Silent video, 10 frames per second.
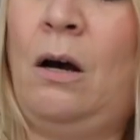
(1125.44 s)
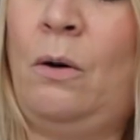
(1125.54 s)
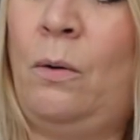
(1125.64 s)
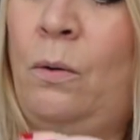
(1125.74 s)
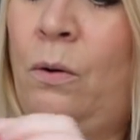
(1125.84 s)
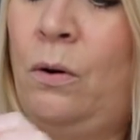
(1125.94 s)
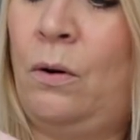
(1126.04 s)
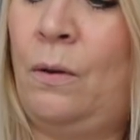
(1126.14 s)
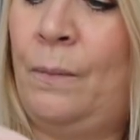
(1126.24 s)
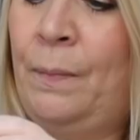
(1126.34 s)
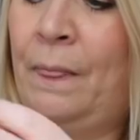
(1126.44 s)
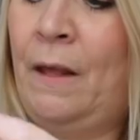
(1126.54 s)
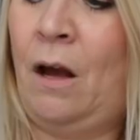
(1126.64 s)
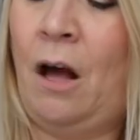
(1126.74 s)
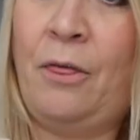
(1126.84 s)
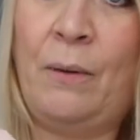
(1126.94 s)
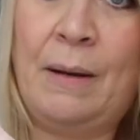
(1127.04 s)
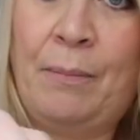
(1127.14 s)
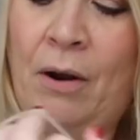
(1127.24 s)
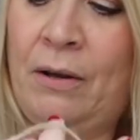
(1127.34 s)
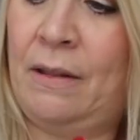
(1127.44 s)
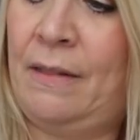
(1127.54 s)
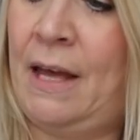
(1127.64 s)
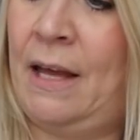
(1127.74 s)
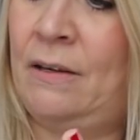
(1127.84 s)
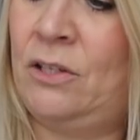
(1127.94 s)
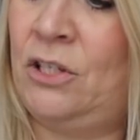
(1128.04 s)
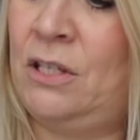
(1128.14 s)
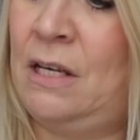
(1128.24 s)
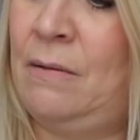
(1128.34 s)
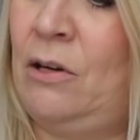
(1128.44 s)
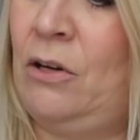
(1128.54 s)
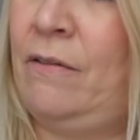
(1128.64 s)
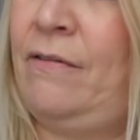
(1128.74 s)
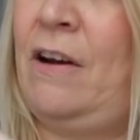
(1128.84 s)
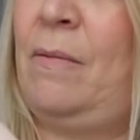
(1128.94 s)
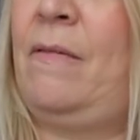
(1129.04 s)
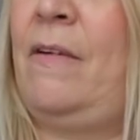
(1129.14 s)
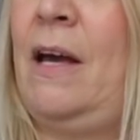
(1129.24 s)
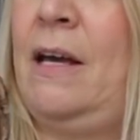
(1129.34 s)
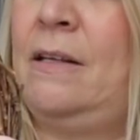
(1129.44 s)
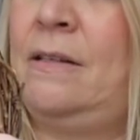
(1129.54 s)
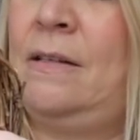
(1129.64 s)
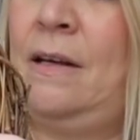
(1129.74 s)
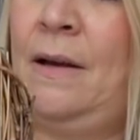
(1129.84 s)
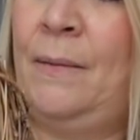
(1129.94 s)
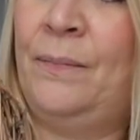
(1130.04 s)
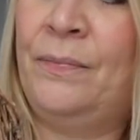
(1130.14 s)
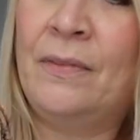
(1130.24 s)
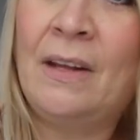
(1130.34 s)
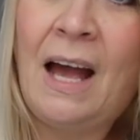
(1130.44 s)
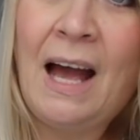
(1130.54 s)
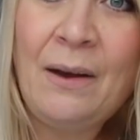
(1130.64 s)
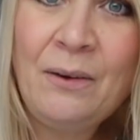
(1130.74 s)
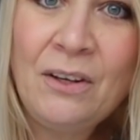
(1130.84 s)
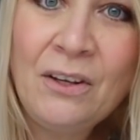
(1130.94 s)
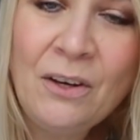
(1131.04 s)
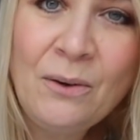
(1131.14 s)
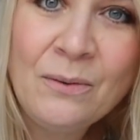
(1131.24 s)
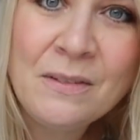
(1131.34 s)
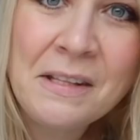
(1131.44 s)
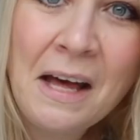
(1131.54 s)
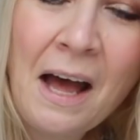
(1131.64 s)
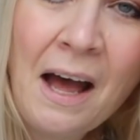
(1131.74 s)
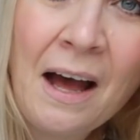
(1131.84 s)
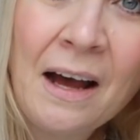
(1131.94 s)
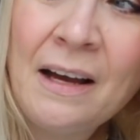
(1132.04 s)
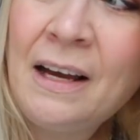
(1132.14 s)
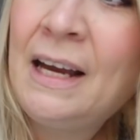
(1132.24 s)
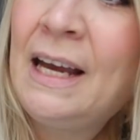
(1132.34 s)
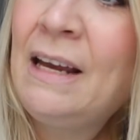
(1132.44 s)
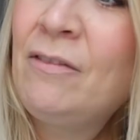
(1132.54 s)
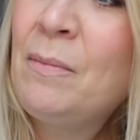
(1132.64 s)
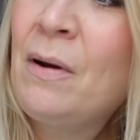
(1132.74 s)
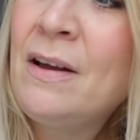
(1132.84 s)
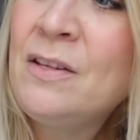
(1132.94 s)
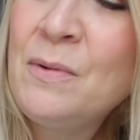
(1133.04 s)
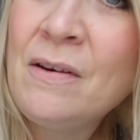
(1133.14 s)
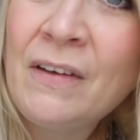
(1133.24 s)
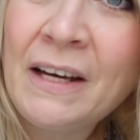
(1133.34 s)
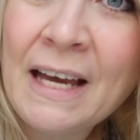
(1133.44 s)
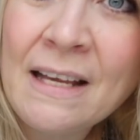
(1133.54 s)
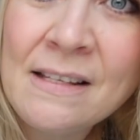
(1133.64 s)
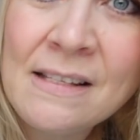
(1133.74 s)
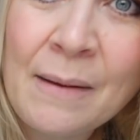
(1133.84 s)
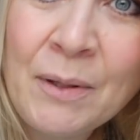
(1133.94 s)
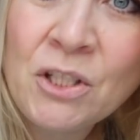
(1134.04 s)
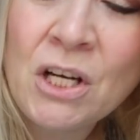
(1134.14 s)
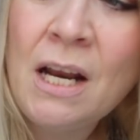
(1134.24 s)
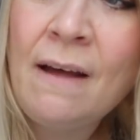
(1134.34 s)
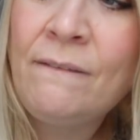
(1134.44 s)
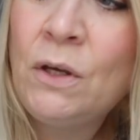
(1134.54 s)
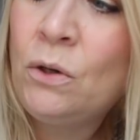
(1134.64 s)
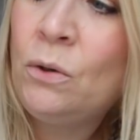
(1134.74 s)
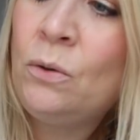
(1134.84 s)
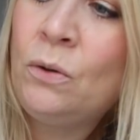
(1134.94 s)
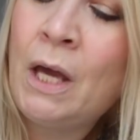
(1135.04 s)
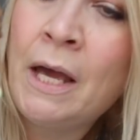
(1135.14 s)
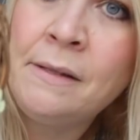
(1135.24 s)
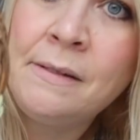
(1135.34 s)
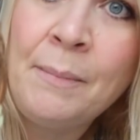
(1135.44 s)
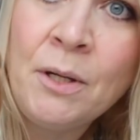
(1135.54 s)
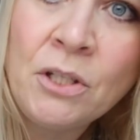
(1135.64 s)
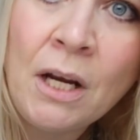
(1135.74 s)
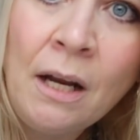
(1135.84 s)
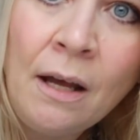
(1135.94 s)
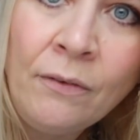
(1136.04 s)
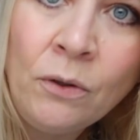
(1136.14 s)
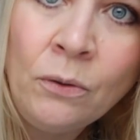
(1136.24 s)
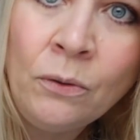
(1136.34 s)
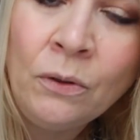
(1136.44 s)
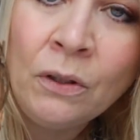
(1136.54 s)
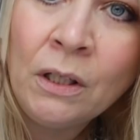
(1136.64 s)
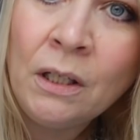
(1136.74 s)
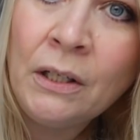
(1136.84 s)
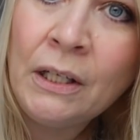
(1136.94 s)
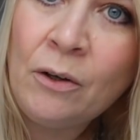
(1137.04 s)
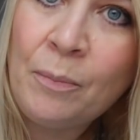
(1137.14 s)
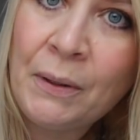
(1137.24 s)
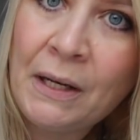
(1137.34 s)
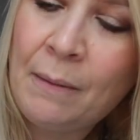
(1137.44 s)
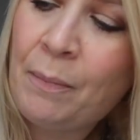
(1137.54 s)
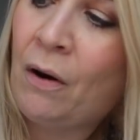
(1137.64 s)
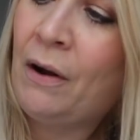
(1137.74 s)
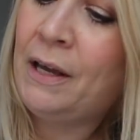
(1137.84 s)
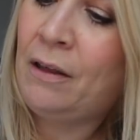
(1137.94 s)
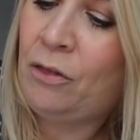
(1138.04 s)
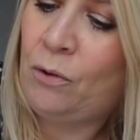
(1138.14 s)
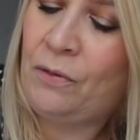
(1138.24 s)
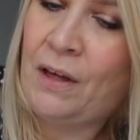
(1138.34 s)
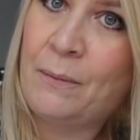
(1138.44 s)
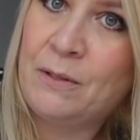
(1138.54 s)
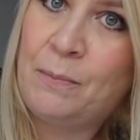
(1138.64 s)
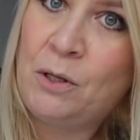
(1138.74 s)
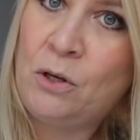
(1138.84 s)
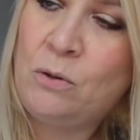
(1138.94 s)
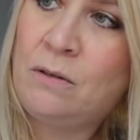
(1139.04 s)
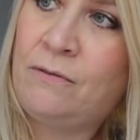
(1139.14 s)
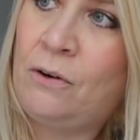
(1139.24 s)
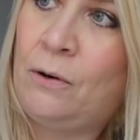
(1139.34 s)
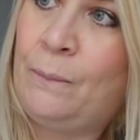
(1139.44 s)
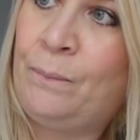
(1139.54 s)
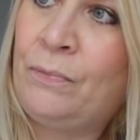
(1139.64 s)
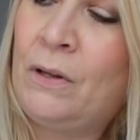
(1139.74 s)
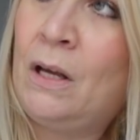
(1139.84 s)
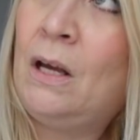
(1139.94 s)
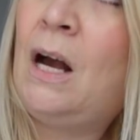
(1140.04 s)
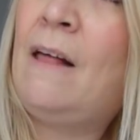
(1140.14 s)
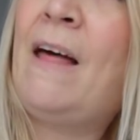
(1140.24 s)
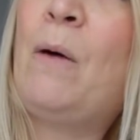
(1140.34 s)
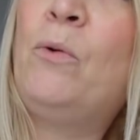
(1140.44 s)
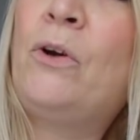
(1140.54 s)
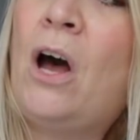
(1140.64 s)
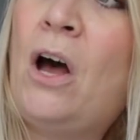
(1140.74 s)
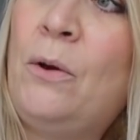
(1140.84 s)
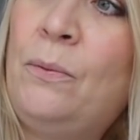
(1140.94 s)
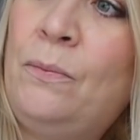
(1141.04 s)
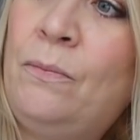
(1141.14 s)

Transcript: oh, I thought it broke, and then did you see the look of fear on my face? How cute's that? It reminds me of that guess how much I love you, guess how much I love you little bunny. But I thought that was beautiful. And that will go